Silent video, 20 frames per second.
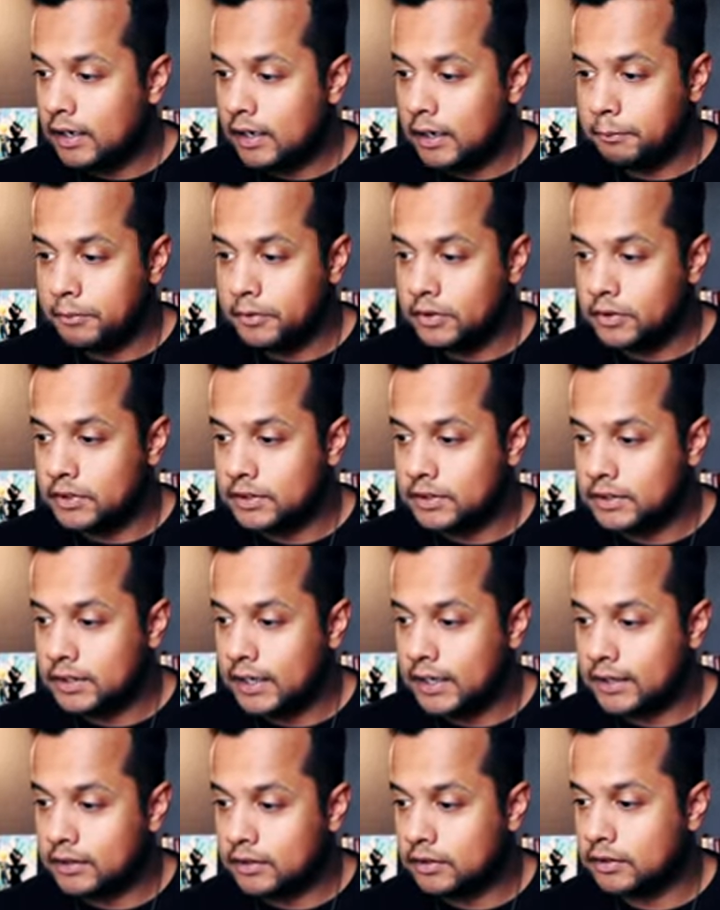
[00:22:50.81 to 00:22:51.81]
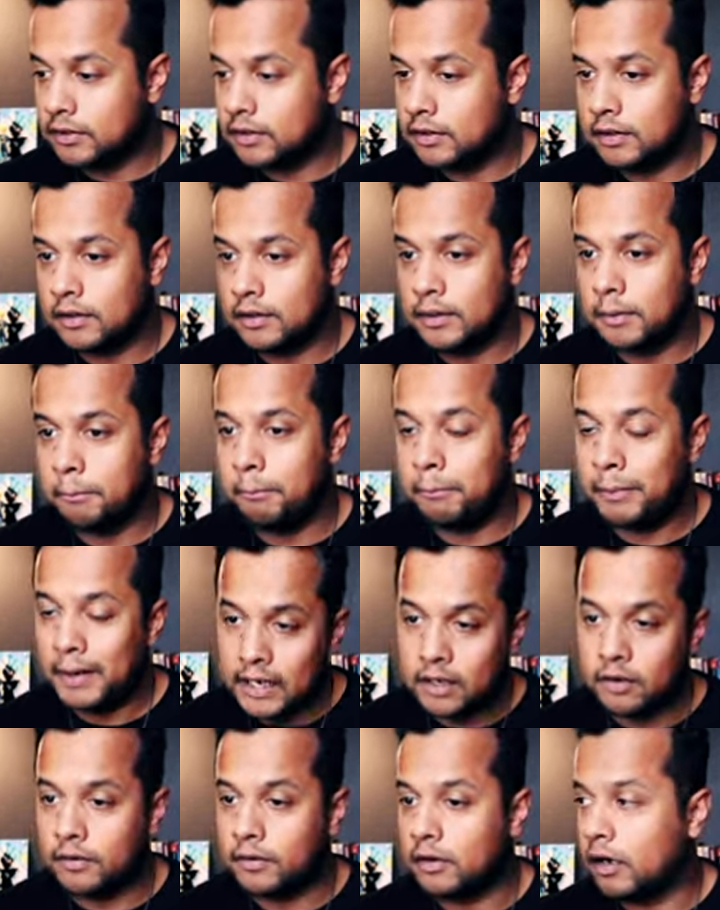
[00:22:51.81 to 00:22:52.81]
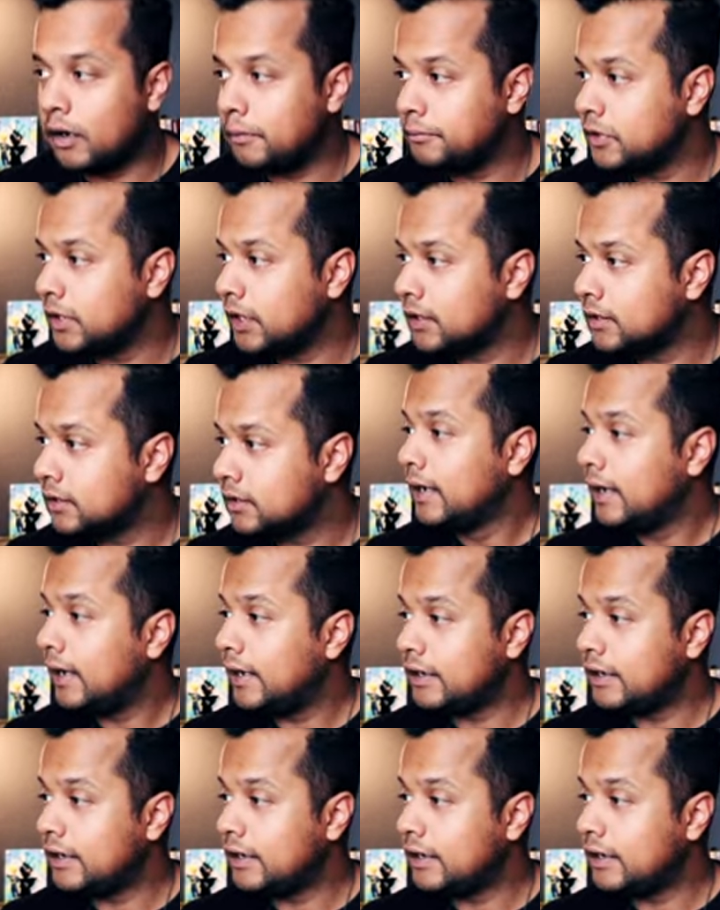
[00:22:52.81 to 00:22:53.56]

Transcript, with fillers: I'm going to select the background object